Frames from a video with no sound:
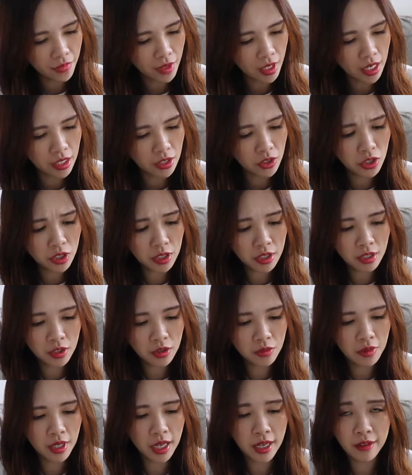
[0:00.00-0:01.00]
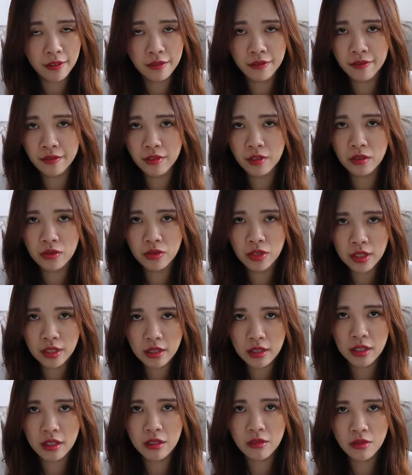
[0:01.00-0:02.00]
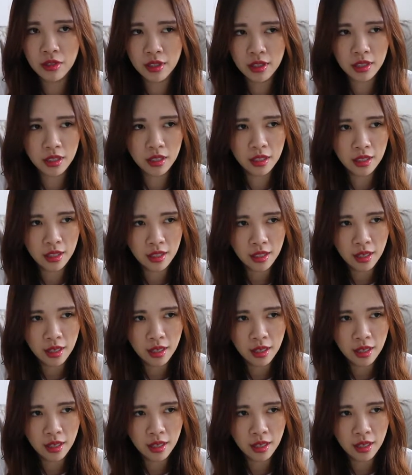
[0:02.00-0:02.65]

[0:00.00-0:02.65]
And you just need to have really